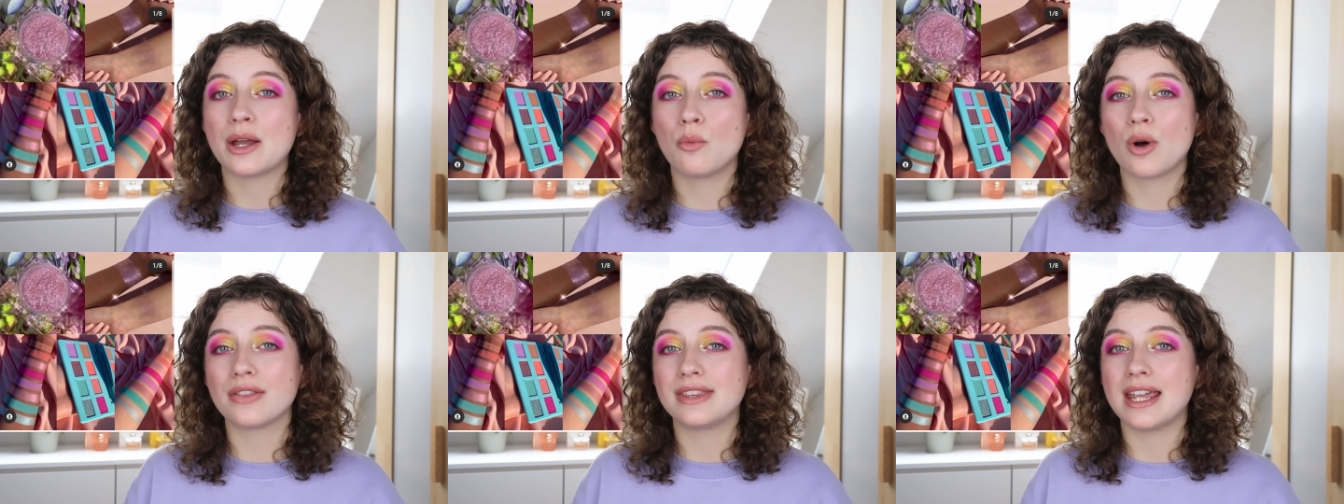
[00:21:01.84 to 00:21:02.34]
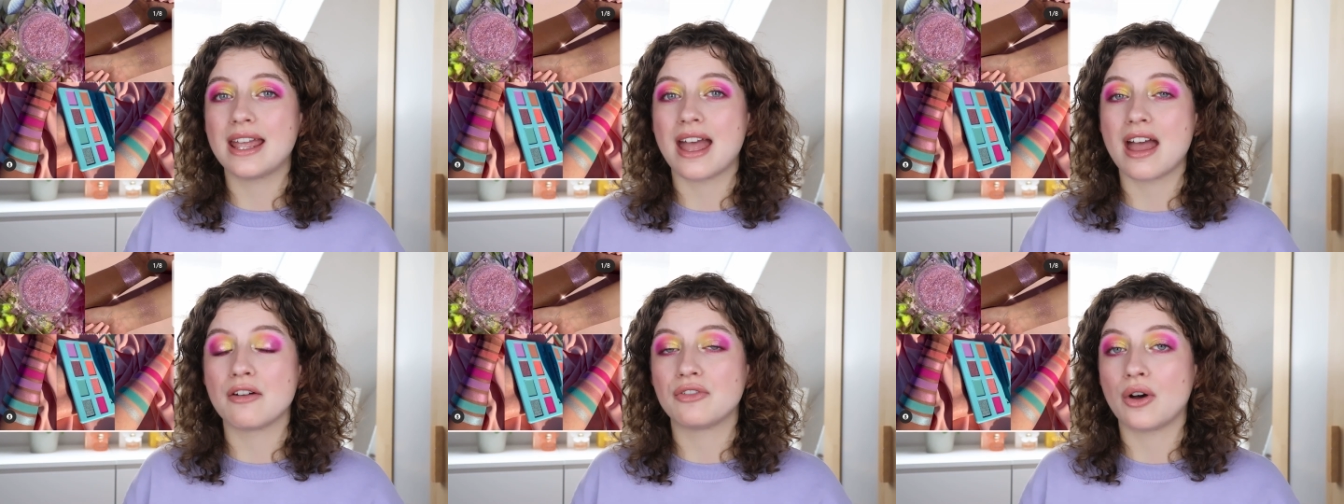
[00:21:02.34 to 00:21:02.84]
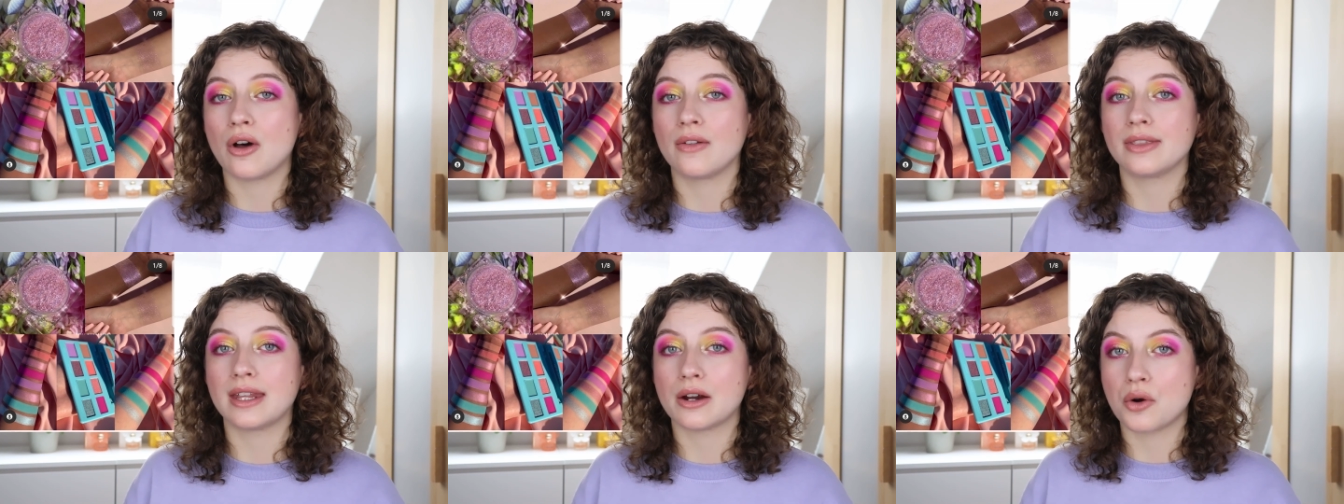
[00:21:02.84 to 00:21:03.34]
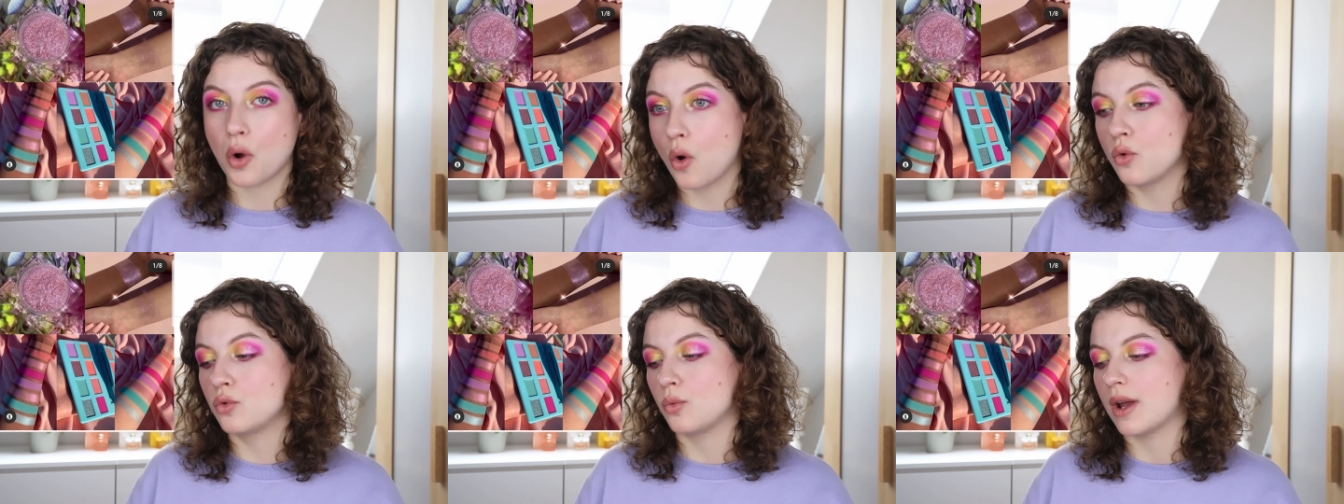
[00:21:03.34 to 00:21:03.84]
than what they have on their
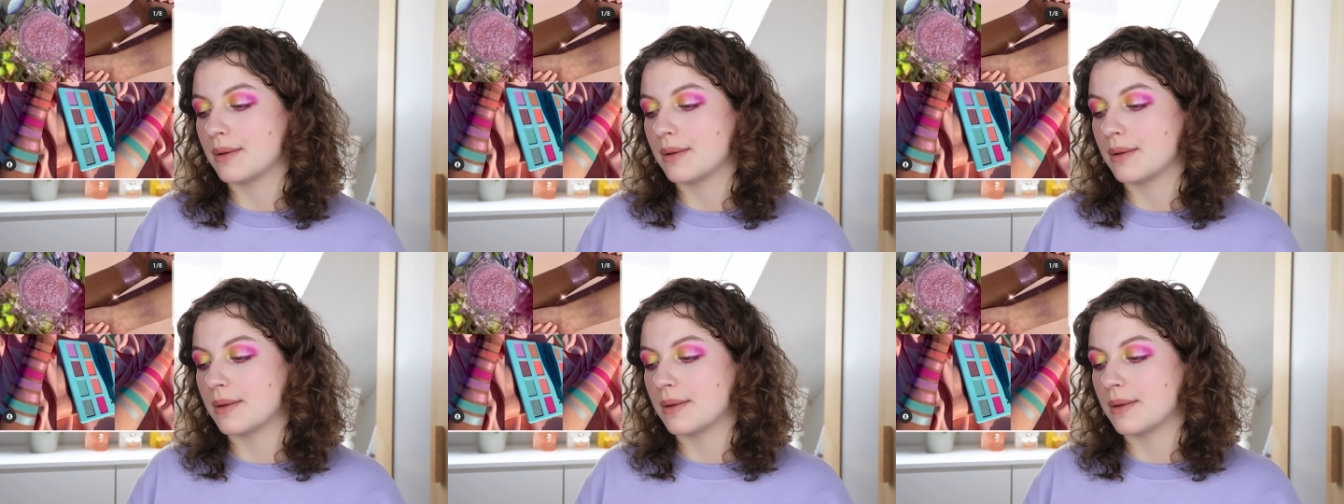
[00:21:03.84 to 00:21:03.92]
own